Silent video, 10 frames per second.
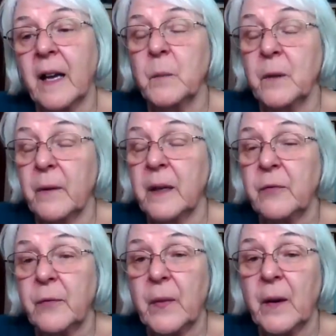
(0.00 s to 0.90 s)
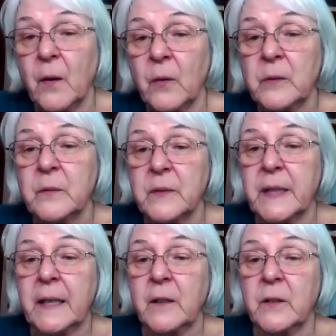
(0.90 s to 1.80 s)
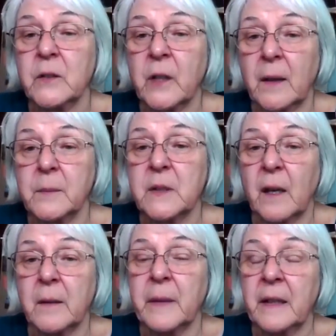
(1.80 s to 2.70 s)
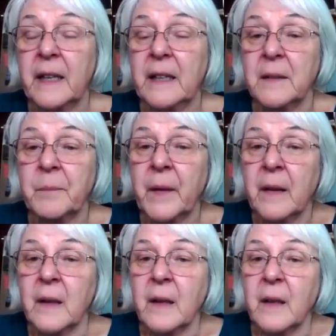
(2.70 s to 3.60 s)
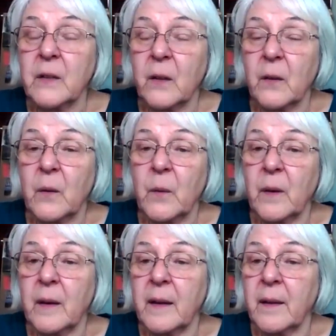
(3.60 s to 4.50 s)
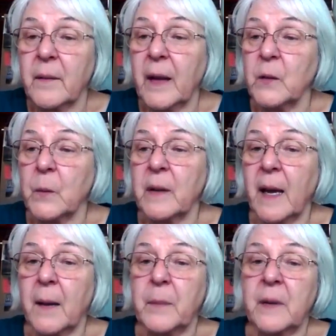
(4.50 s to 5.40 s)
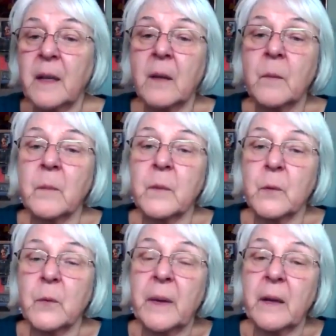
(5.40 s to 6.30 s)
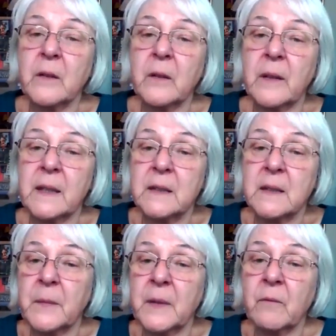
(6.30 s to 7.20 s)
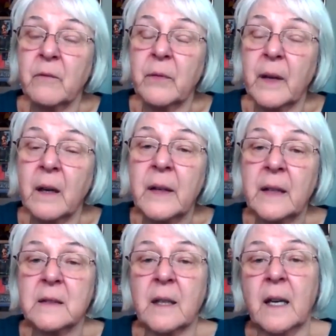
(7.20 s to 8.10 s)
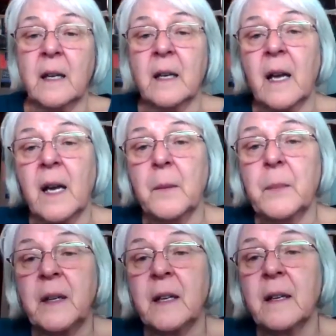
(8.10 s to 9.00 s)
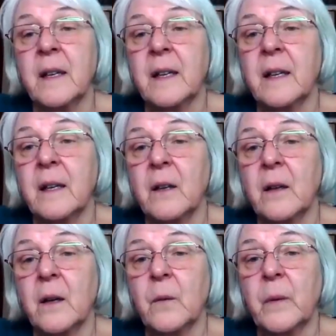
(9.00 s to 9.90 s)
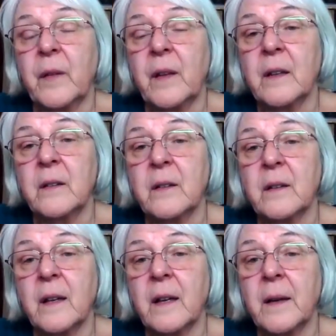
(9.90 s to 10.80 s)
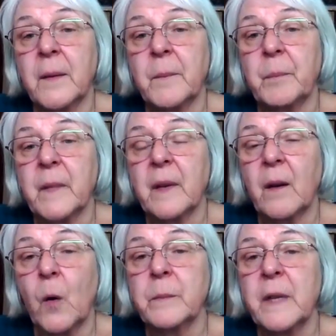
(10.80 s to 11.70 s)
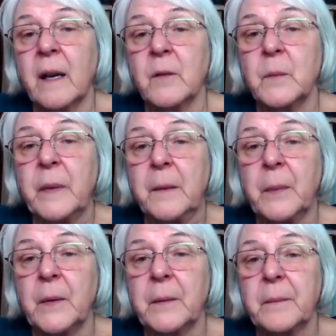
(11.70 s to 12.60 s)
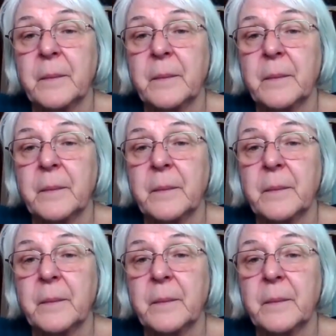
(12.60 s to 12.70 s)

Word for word: and be ready for their own secular jobs on Mondays. So uh, that's what's happening. And Roberto has something very exciting happening uh, with his um, hometown people